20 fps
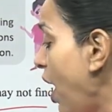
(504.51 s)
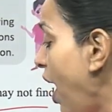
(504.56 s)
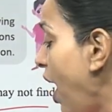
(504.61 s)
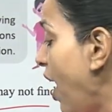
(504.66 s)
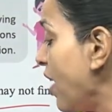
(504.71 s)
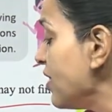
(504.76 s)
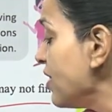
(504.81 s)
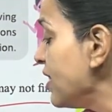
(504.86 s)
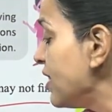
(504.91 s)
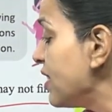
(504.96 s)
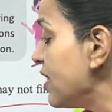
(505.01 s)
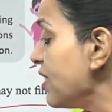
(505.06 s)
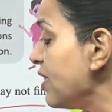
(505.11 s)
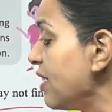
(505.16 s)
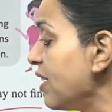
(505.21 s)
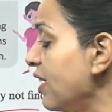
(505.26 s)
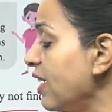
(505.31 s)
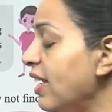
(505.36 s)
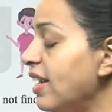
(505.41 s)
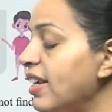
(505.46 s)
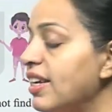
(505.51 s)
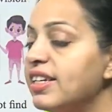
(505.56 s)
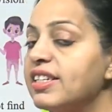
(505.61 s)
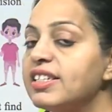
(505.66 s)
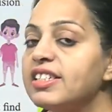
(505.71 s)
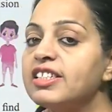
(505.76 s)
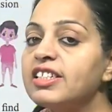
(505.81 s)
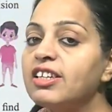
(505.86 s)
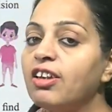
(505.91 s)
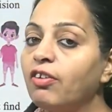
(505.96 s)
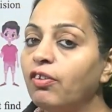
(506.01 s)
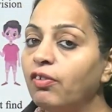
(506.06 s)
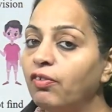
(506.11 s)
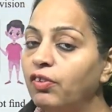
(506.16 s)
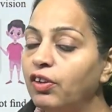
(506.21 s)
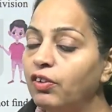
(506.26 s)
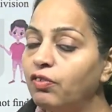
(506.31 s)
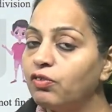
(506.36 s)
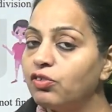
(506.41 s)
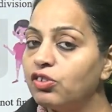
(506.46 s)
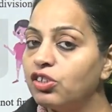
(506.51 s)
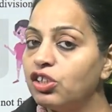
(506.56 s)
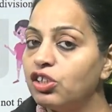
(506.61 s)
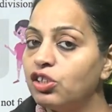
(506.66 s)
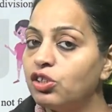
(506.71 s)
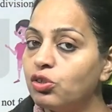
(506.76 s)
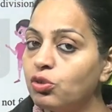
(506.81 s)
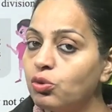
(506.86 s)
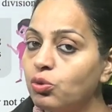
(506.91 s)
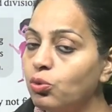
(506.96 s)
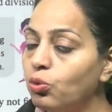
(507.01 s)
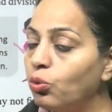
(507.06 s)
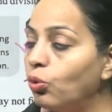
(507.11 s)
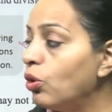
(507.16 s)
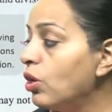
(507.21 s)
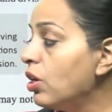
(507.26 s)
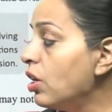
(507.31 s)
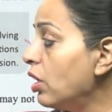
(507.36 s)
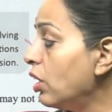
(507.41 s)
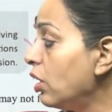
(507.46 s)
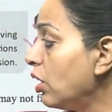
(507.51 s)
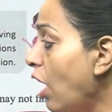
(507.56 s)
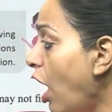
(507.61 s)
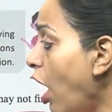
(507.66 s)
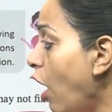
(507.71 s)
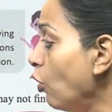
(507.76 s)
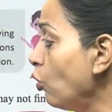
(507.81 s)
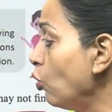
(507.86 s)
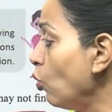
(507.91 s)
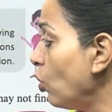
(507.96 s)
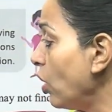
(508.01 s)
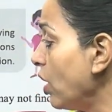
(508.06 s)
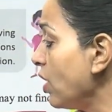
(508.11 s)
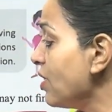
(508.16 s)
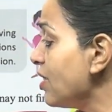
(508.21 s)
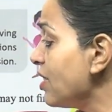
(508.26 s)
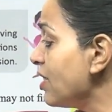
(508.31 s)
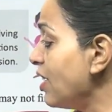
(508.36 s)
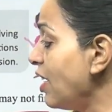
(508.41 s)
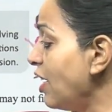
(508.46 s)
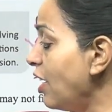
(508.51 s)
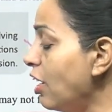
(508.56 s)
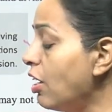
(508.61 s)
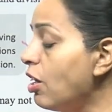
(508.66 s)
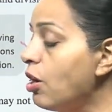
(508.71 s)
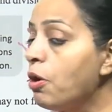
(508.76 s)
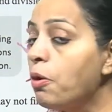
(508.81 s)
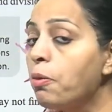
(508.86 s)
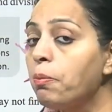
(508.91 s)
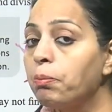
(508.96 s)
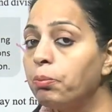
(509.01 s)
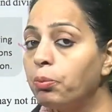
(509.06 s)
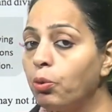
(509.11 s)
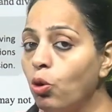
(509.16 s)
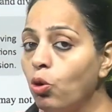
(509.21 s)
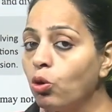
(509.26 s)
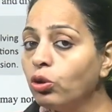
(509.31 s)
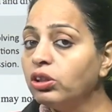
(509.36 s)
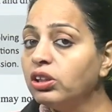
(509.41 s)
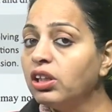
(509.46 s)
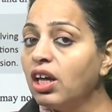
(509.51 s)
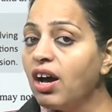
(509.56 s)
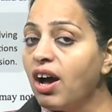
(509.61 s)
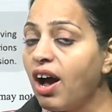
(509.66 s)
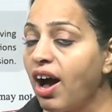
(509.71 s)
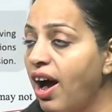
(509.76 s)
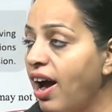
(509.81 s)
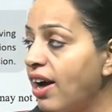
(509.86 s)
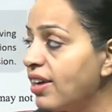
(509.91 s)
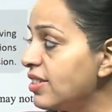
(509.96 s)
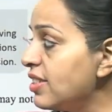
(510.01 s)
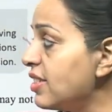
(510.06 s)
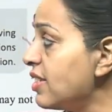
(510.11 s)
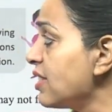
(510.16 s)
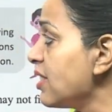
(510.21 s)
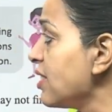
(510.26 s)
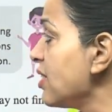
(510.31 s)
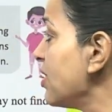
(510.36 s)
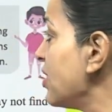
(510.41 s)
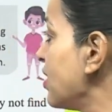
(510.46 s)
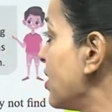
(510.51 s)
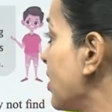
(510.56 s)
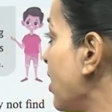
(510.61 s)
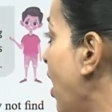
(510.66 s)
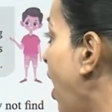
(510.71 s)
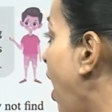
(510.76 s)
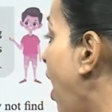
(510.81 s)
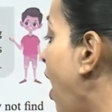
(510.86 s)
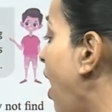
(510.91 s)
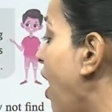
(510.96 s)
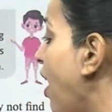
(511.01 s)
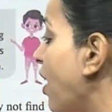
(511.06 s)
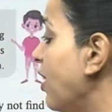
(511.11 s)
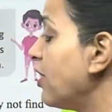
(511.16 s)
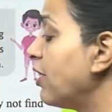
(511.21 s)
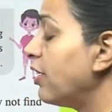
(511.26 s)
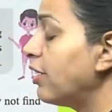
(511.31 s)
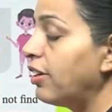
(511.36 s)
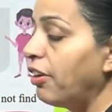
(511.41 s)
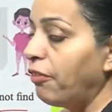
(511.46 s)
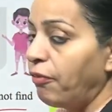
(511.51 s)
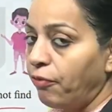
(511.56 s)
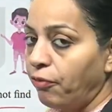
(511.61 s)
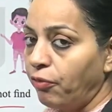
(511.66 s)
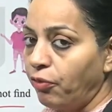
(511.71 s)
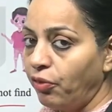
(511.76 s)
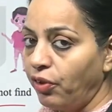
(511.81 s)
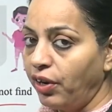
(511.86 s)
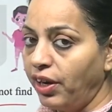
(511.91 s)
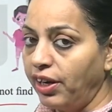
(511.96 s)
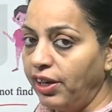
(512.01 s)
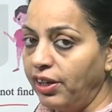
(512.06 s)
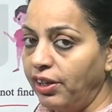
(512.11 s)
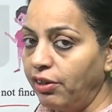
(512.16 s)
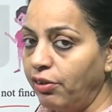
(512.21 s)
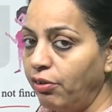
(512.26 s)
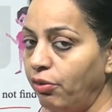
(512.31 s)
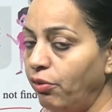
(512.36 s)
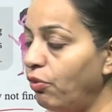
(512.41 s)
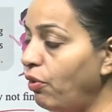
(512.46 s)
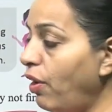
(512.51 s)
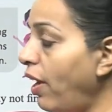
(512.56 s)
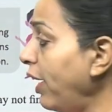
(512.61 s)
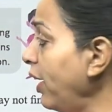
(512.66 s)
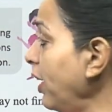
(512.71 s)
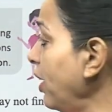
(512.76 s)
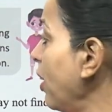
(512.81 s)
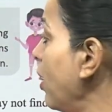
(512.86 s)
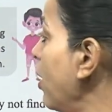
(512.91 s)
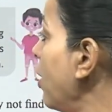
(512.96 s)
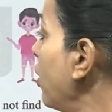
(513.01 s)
Answer is 52. Now you can see both the answers are different, right?